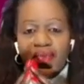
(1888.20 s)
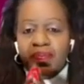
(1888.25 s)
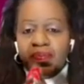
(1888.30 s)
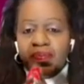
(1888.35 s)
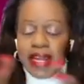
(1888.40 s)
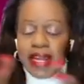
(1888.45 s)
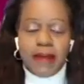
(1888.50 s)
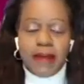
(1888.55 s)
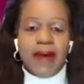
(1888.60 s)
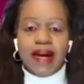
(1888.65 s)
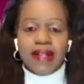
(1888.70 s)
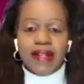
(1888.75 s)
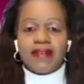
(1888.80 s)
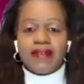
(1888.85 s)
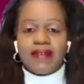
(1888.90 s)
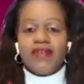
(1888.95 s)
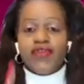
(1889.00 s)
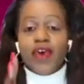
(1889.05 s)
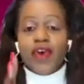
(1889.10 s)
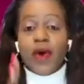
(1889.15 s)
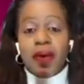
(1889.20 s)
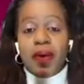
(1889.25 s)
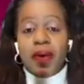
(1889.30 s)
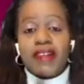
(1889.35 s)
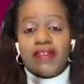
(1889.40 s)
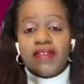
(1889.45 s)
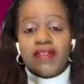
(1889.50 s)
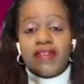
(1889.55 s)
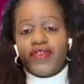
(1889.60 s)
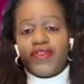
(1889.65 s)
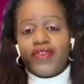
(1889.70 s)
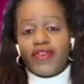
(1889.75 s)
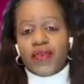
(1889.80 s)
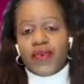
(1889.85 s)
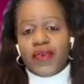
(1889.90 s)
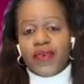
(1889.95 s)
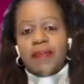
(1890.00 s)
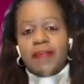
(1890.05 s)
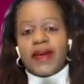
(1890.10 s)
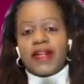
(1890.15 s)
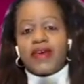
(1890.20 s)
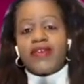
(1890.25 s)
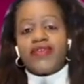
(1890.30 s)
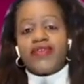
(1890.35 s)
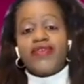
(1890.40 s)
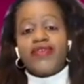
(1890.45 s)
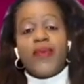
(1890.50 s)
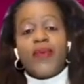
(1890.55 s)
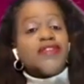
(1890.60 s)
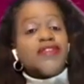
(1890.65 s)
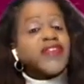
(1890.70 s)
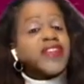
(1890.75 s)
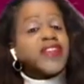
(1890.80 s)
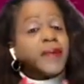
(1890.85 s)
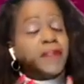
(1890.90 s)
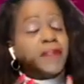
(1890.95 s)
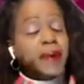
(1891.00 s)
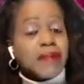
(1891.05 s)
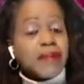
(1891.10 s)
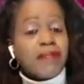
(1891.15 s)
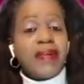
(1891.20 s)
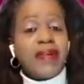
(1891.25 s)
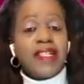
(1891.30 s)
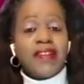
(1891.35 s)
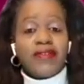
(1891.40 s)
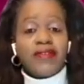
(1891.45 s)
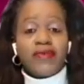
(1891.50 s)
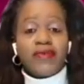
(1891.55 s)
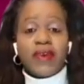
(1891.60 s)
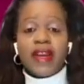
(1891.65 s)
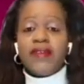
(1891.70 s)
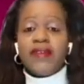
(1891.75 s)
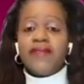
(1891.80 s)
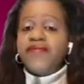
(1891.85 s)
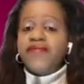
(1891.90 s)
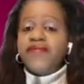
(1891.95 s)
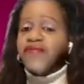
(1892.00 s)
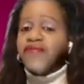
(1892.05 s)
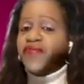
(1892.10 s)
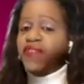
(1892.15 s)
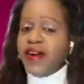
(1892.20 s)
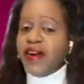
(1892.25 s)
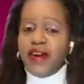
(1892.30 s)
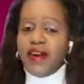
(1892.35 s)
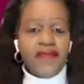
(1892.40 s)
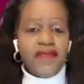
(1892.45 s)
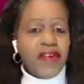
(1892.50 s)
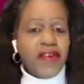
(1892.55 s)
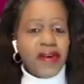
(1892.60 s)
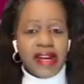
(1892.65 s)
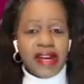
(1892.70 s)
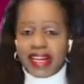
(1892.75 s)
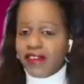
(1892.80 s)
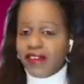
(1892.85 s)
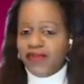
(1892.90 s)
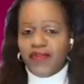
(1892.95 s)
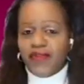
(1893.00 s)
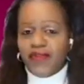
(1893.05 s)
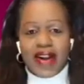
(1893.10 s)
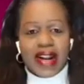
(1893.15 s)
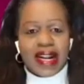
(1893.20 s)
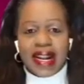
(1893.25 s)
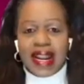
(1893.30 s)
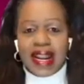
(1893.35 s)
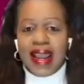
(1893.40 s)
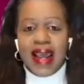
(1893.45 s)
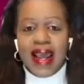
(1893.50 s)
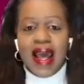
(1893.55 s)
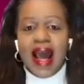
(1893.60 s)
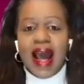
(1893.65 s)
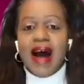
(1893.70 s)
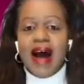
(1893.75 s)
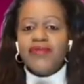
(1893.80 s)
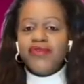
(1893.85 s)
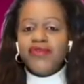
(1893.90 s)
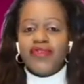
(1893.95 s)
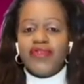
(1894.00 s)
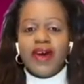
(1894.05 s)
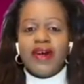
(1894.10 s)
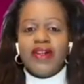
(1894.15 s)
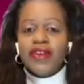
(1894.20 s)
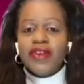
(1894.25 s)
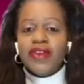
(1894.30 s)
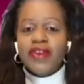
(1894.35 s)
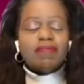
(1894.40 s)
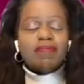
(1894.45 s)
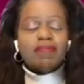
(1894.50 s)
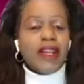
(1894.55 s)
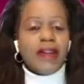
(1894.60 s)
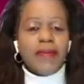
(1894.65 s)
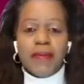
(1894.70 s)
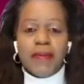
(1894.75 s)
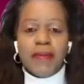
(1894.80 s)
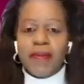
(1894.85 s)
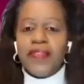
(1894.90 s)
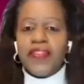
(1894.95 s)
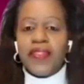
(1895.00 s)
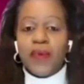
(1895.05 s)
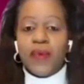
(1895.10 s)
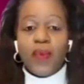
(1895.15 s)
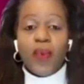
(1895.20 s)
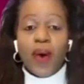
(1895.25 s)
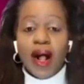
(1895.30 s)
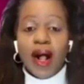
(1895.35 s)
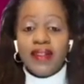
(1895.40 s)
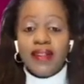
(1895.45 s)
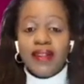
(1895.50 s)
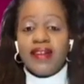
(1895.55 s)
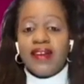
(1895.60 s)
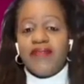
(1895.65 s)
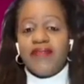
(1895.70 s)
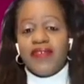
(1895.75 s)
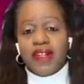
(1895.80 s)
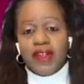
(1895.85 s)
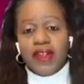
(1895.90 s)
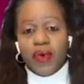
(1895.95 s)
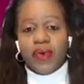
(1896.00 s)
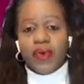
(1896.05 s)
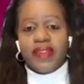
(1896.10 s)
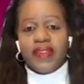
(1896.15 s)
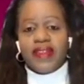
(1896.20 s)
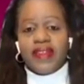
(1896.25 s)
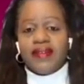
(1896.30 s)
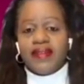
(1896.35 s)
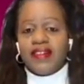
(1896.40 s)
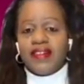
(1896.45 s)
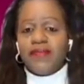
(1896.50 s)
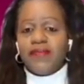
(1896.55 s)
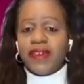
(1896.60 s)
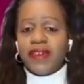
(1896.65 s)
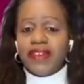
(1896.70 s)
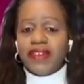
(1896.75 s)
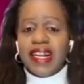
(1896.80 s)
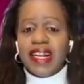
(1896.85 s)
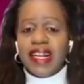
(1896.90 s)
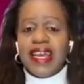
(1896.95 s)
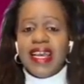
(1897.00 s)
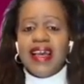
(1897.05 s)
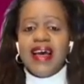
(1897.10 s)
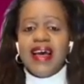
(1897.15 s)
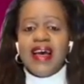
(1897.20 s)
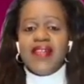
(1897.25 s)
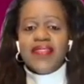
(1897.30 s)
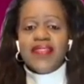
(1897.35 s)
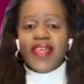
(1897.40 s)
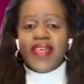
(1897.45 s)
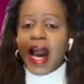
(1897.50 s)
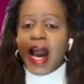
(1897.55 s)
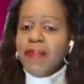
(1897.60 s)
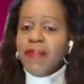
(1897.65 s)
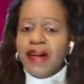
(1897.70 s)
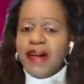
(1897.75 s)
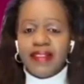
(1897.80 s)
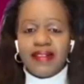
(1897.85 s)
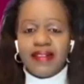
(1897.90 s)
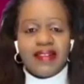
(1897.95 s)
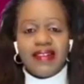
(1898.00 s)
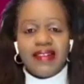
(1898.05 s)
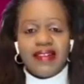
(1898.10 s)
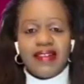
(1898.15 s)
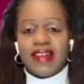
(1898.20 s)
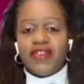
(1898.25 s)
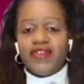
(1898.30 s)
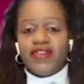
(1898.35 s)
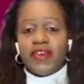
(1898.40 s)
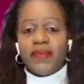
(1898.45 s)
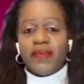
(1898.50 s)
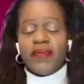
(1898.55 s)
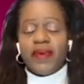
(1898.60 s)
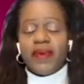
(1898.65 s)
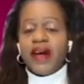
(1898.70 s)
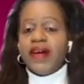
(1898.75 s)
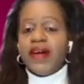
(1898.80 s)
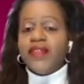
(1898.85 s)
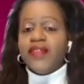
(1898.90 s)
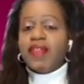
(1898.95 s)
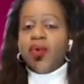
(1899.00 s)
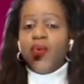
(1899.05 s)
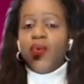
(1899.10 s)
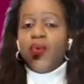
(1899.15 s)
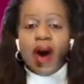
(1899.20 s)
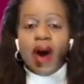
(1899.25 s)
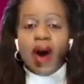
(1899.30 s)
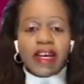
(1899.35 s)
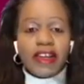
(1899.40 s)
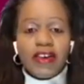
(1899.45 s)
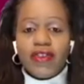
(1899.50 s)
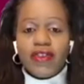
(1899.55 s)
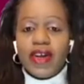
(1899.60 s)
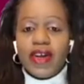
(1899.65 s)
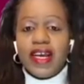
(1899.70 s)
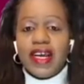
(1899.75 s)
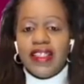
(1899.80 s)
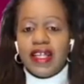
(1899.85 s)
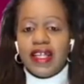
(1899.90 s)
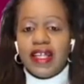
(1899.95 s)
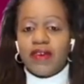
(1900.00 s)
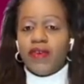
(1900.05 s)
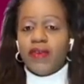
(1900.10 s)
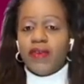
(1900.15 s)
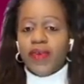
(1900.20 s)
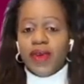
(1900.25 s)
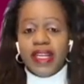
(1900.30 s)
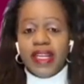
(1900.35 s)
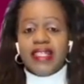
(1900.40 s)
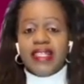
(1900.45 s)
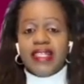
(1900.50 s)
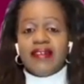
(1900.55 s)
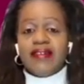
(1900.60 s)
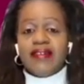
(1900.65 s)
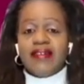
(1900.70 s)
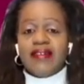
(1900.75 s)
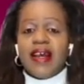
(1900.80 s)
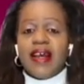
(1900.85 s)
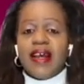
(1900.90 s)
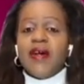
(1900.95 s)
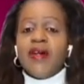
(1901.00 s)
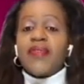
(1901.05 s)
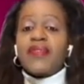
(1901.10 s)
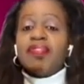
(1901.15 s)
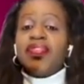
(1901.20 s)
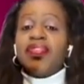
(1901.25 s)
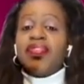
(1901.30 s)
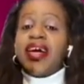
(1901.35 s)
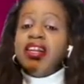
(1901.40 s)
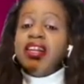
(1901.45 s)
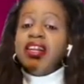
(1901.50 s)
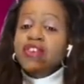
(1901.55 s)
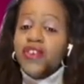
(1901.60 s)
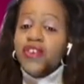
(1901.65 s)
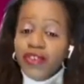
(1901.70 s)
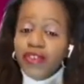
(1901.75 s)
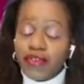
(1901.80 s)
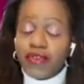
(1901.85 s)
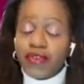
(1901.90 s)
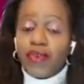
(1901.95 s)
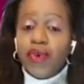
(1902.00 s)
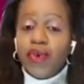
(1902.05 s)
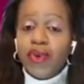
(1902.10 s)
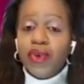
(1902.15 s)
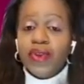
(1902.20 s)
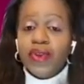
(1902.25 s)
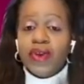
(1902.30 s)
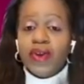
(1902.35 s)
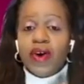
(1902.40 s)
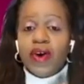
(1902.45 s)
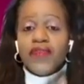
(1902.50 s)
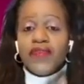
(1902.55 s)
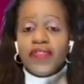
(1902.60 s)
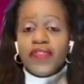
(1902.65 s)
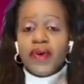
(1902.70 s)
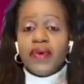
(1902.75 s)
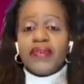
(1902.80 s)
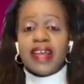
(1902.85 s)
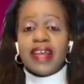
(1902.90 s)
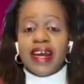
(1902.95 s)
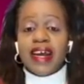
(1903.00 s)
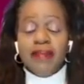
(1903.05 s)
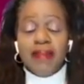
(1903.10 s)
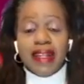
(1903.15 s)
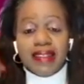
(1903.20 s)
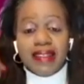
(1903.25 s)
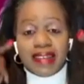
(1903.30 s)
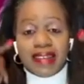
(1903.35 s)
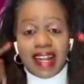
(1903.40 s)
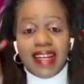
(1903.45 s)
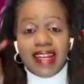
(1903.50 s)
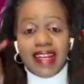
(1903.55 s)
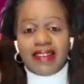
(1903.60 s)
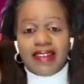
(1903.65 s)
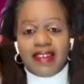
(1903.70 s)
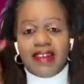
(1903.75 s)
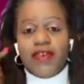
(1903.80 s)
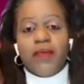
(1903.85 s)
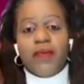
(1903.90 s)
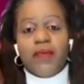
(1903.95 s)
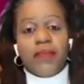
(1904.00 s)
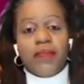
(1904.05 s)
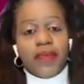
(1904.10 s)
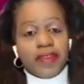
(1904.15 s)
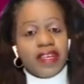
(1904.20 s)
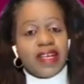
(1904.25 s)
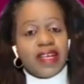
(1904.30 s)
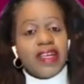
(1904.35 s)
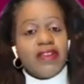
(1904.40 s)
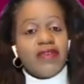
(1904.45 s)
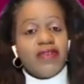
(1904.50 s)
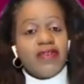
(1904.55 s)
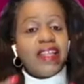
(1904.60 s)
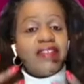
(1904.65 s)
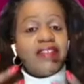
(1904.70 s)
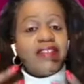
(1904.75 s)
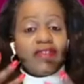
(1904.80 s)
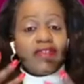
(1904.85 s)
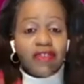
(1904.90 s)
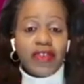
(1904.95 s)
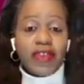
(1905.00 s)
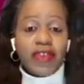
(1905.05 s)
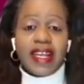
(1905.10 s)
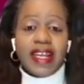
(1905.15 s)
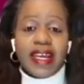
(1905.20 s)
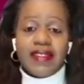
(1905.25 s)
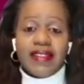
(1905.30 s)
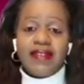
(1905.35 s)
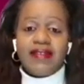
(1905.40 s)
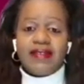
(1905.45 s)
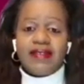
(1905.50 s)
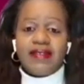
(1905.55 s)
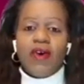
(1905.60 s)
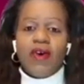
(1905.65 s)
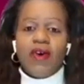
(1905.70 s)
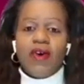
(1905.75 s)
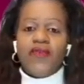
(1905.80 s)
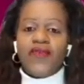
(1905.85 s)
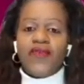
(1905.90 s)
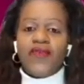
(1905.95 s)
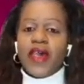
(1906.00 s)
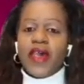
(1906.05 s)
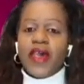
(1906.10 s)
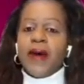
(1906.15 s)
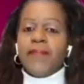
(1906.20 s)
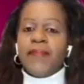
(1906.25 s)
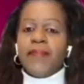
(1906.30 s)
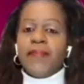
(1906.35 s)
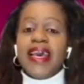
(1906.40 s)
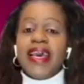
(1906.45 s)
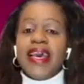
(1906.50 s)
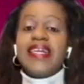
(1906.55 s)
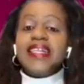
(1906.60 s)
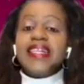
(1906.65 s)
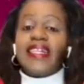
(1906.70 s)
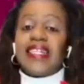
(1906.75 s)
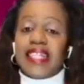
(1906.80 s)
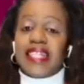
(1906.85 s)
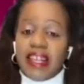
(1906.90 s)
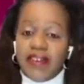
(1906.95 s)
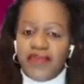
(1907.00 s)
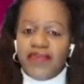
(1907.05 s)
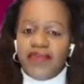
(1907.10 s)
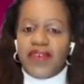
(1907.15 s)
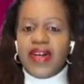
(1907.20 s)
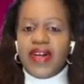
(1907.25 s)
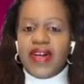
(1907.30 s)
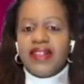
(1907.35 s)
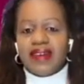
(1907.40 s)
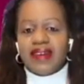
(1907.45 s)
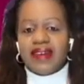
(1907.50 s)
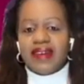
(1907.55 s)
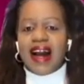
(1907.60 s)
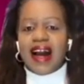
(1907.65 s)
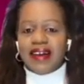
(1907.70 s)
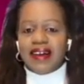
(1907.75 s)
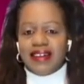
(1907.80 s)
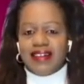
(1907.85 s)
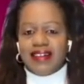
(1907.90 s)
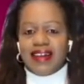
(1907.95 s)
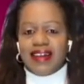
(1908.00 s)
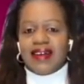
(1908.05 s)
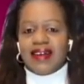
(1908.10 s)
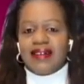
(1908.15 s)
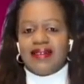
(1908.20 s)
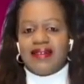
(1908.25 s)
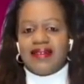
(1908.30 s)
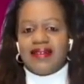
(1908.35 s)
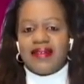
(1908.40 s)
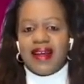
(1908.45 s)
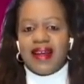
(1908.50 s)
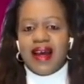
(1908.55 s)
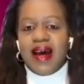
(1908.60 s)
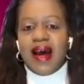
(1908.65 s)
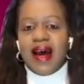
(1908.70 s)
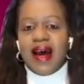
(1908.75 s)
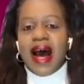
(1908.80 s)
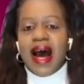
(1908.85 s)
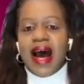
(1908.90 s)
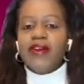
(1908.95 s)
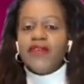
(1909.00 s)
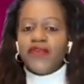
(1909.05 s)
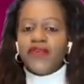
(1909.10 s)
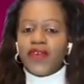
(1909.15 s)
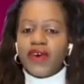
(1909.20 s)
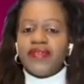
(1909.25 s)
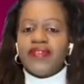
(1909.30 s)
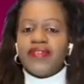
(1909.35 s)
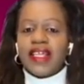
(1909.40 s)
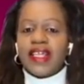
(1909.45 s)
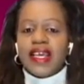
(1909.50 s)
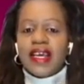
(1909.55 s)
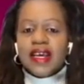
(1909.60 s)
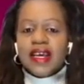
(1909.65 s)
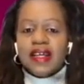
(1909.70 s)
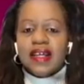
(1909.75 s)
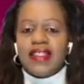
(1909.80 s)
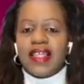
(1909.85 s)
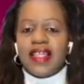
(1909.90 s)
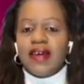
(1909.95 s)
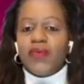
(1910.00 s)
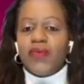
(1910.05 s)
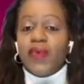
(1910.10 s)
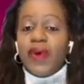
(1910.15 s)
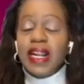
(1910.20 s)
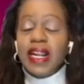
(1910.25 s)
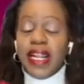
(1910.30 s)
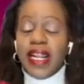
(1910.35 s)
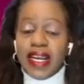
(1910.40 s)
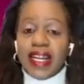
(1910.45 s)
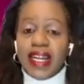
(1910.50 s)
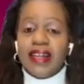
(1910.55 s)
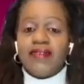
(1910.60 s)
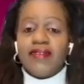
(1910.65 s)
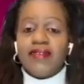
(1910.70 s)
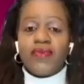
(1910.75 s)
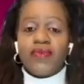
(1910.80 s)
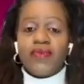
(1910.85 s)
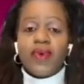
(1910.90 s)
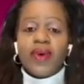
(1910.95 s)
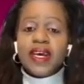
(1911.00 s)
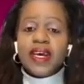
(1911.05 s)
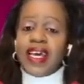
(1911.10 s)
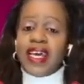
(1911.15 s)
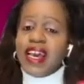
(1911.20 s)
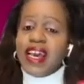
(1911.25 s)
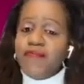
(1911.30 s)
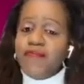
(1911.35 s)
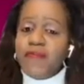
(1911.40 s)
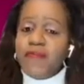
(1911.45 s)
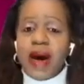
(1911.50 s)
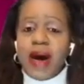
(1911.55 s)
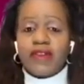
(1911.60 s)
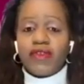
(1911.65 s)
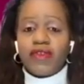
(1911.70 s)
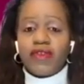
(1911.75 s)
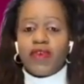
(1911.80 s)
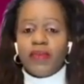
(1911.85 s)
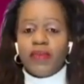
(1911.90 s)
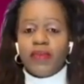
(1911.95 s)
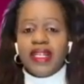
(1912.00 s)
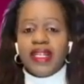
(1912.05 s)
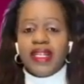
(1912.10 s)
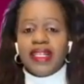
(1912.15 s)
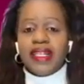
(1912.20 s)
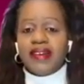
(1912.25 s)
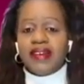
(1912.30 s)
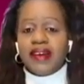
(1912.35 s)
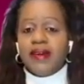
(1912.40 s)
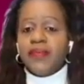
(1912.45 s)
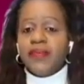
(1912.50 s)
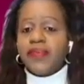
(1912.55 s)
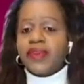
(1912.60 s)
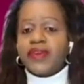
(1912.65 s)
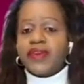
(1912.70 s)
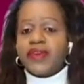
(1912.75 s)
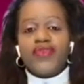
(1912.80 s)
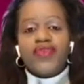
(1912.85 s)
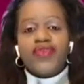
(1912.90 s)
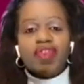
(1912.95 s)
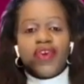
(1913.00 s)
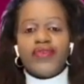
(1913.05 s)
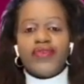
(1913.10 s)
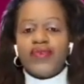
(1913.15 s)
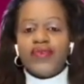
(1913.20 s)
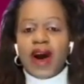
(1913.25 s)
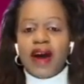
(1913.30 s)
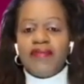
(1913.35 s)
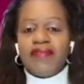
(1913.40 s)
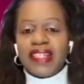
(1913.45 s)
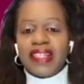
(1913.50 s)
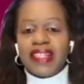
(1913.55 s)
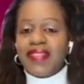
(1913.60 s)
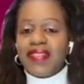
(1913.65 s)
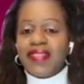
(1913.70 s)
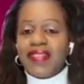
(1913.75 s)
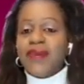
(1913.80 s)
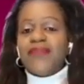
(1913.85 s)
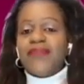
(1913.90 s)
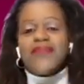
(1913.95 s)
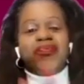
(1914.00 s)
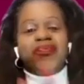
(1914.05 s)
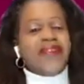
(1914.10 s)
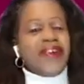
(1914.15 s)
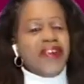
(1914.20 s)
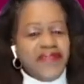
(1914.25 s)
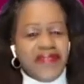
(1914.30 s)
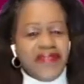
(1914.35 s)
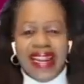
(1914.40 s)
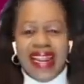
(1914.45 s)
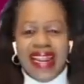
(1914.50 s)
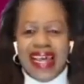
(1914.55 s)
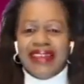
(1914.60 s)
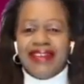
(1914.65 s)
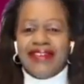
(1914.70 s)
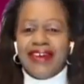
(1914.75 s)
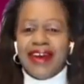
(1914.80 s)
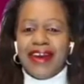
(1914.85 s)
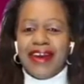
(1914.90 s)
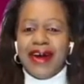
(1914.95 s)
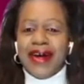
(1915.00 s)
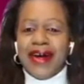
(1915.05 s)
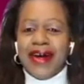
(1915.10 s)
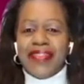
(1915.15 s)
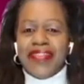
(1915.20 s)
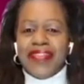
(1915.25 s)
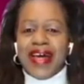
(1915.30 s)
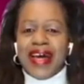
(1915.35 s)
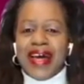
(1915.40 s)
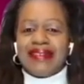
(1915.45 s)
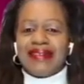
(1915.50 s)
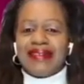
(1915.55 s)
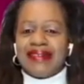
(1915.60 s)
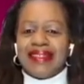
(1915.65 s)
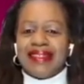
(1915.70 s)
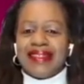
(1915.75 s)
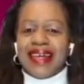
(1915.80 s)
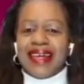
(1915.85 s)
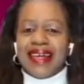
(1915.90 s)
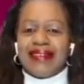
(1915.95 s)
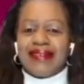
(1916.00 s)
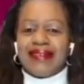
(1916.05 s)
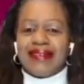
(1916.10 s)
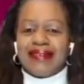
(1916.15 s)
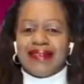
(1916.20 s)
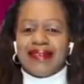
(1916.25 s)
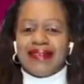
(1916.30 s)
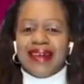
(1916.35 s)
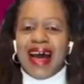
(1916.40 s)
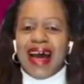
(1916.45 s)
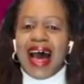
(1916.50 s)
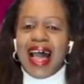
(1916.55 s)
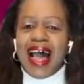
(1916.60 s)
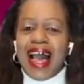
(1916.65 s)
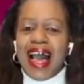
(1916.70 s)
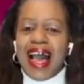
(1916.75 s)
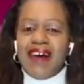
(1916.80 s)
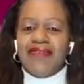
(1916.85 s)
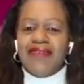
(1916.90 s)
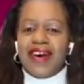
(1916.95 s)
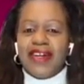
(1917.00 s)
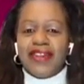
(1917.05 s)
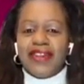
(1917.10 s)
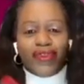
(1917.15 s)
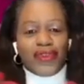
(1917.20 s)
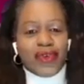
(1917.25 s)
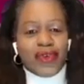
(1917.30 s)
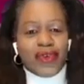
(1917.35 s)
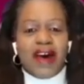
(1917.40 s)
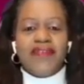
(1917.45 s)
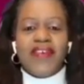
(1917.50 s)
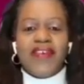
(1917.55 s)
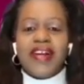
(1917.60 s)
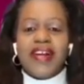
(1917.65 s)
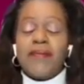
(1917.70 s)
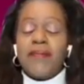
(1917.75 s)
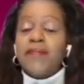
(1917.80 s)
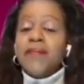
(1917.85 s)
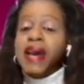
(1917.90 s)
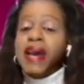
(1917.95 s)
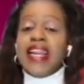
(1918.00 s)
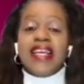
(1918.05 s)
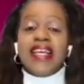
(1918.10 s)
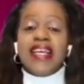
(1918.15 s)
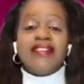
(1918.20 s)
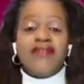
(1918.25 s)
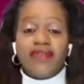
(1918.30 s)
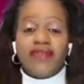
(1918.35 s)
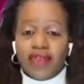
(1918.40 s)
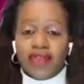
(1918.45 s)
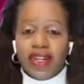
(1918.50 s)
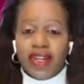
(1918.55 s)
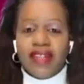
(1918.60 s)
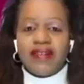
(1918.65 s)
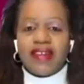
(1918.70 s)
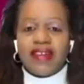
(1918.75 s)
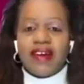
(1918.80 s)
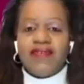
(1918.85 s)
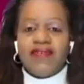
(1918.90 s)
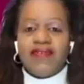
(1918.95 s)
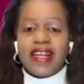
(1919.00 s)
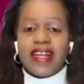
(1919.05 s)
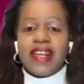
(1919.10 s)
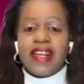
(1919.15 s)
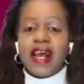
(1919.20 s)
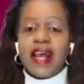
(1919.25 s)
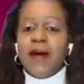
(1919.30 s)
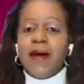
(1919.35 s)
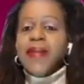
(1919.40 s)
many parts, your personal story, but also what your department is doing very, very differently. I'm sure not many people in the world even know this, especially the urban citizenship, the work you're doing in the communities, the new school of thought and mentality you're putting into the students of being different architects. And of course, the willingness to give back to community, to those who haven't had the privilege that I have had, you have had, many students have had,